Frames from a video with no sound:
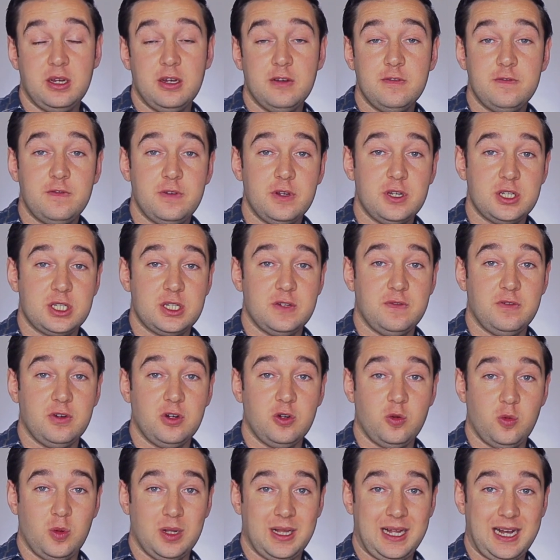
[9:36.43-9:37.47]
First of
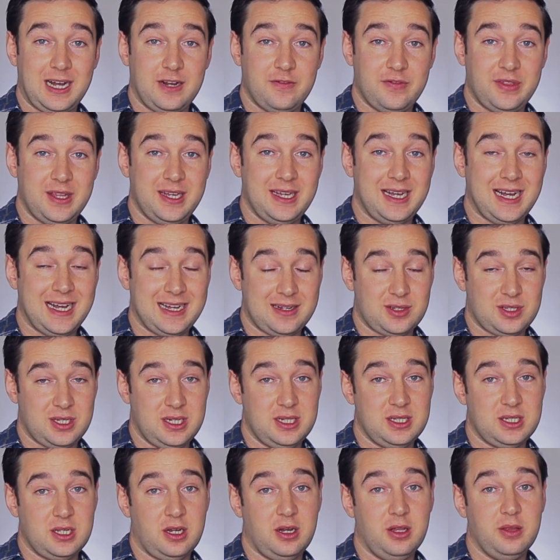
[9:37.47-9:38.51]
all, we'll have the
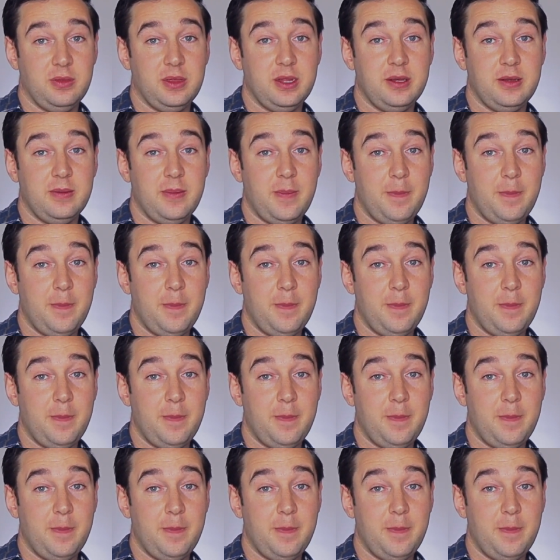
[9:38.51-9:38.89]
accent on the